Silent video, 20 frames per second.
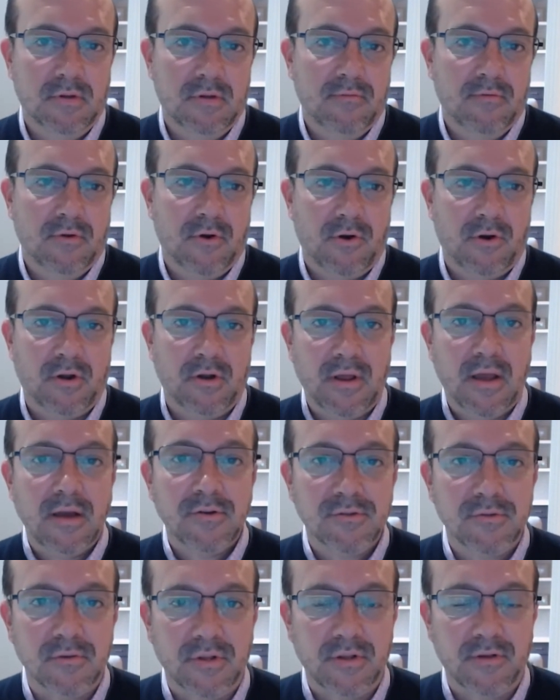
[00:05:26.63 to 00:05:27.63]
even
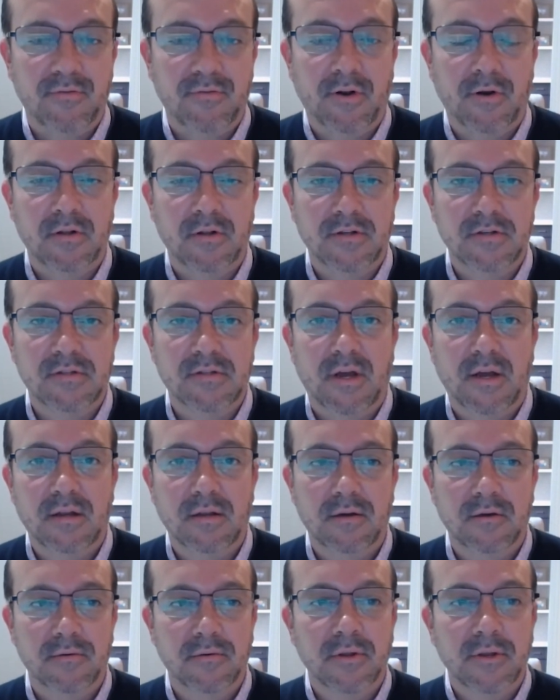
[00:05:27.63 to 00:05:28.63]
architecturally fairly
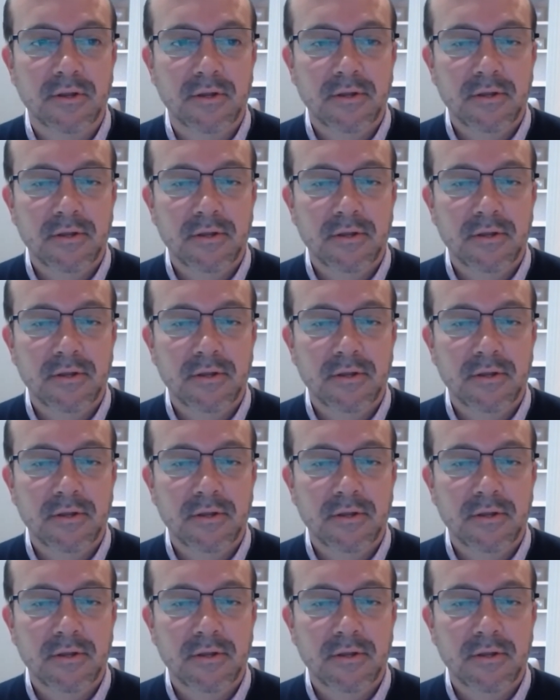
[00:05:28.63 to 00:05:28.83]
siloed.